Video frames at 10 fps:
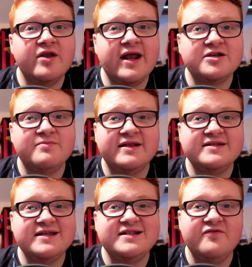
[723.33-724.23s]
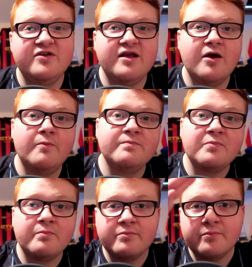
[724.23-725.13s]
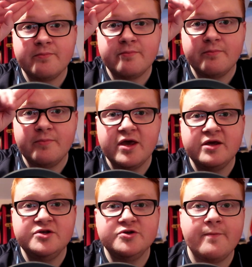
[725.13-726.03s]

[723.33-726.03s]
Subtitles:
the next Man City video. Peace.